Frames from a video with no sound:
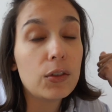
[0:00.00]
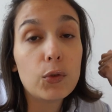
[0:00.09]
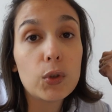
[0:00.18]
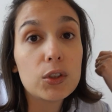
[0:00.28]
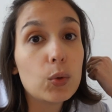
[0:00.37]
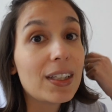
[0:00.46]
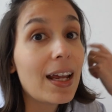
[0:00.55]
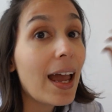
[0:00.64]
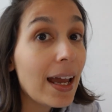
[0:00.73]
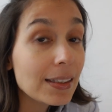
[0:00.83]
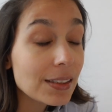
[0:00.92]
So if you want to
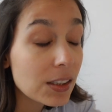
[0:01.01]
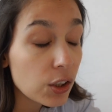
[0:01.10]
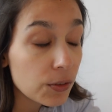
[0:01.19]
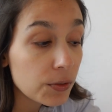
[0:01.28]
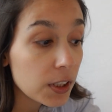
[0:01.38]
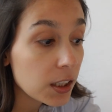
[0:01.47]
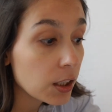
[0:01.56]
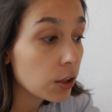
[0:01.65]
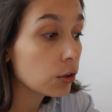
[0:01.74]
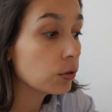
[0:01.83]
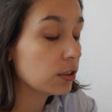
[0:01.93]
enhance your
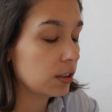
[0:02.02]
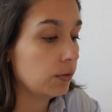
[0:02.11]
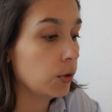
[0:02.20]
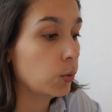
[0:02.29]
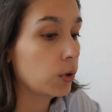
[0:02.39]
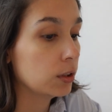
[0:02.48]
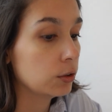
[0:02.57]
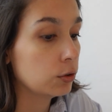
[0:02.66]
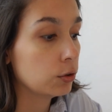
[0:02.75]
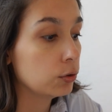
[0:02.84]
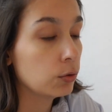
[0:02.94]
videos, if you
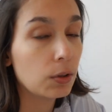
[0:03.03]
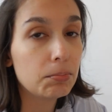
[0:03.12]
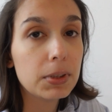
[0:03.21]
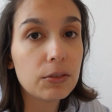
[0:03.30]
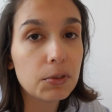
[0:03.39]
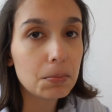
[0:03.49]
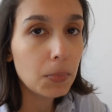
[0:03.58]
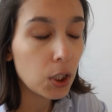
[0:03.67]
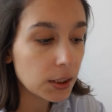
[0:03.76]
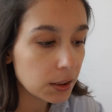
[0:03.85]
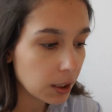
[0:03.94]
want to do a bit of a
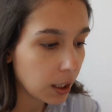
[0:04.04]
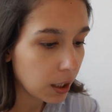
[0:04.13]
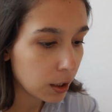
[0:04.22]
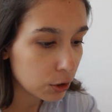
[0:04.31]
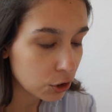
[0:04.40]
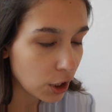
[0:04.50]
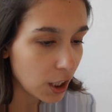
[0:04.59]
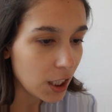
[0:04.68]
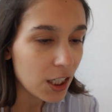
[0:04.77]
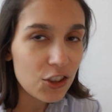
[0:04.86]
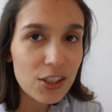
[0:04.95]
montage,
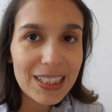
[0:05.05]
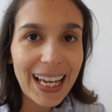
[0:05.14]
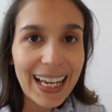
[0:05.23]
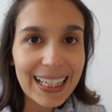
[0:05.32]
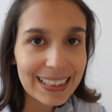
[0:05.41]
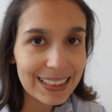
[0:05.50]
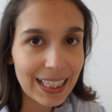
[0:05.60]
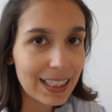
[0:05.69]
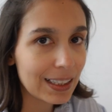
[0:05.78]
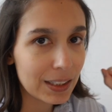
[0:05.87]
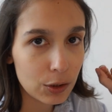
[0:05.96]
it just adds
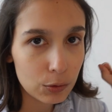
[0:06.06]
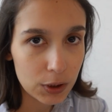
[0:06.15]
that little